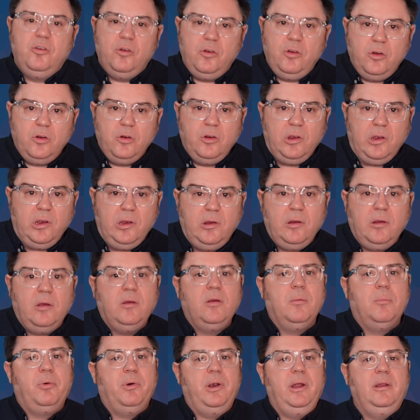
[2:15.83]
Do you need
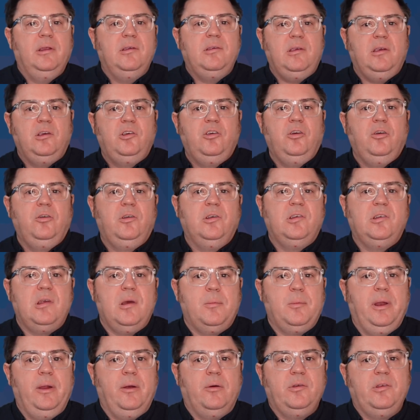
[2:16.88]
to bring this issue to
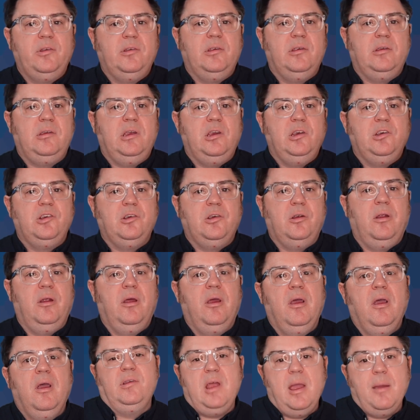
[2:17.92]
someone else's attention?
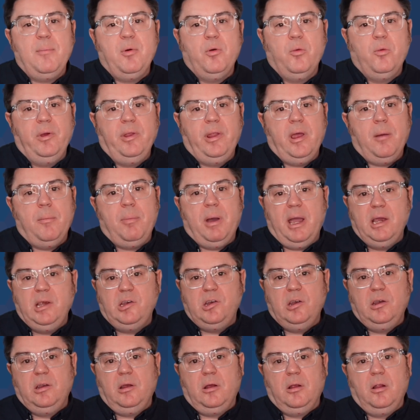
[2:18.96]
For example, with our
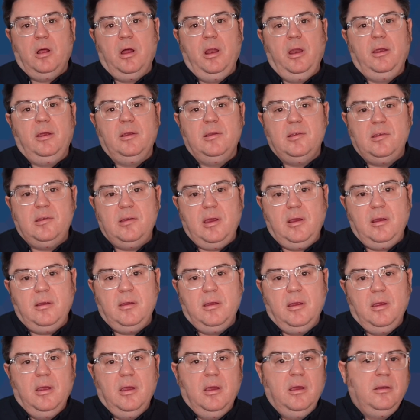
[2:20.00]
patient declining consent,
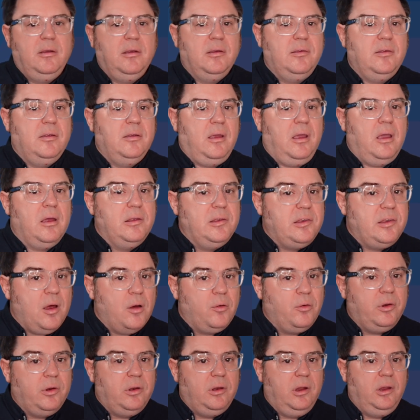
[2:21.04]
does the
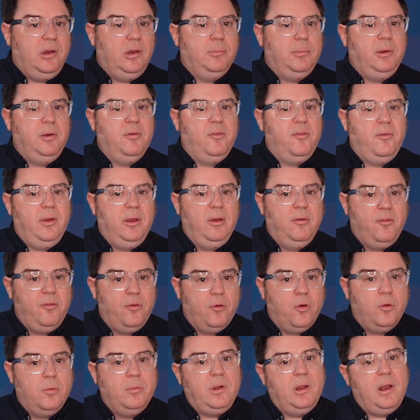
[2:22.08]
consultant need to be
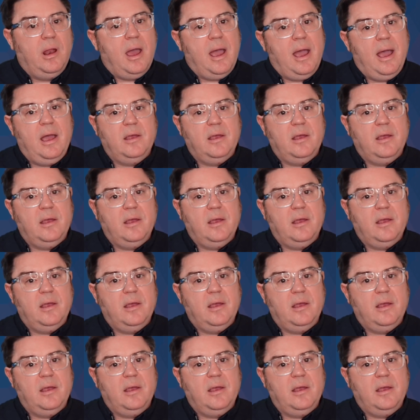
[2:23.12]
informed and